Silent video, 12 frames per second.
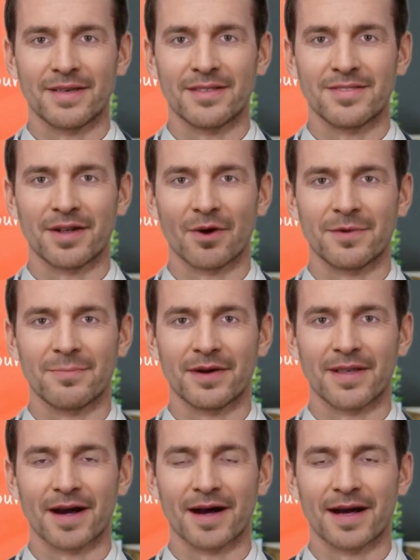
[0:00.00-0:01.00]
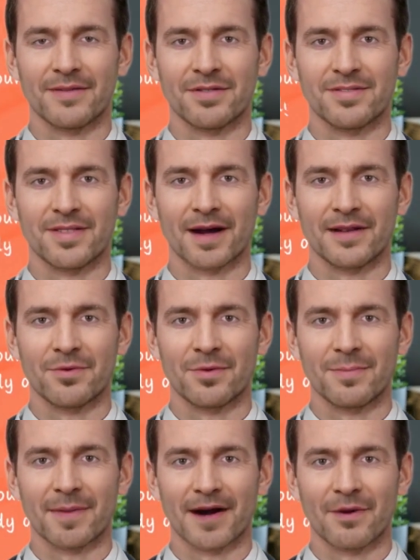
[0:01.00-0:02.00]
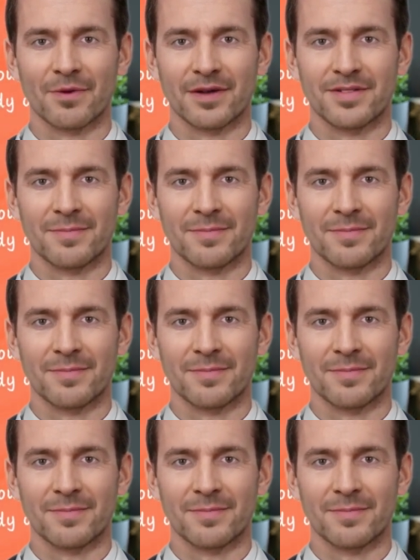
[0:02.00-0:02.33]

is the ultimate guide designed to empower